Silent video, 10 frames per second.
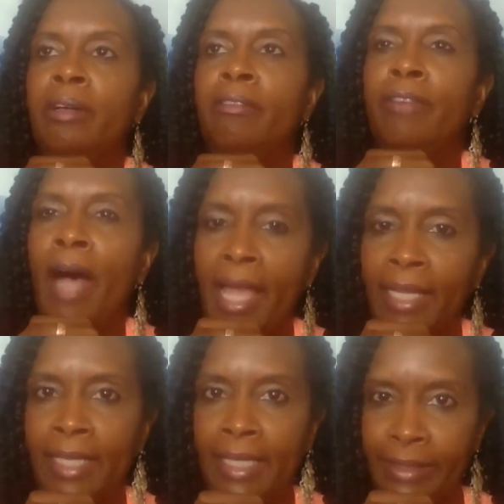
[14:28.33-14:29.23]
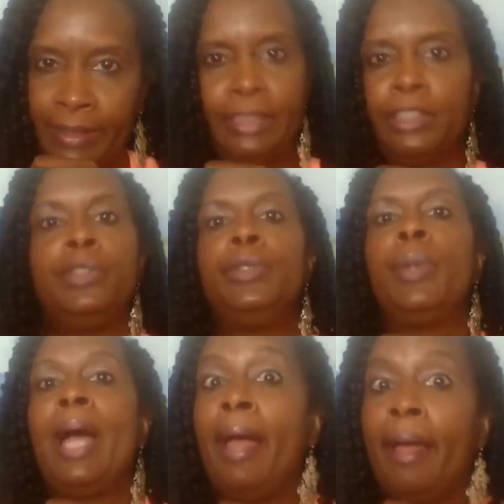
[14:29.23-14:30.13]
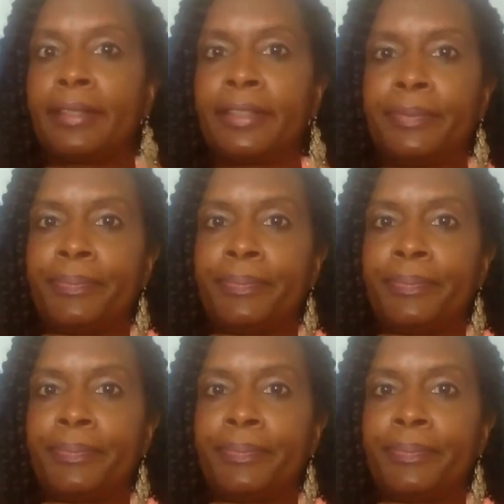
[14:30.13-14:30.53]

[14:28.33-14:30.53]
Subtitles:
violates this new act,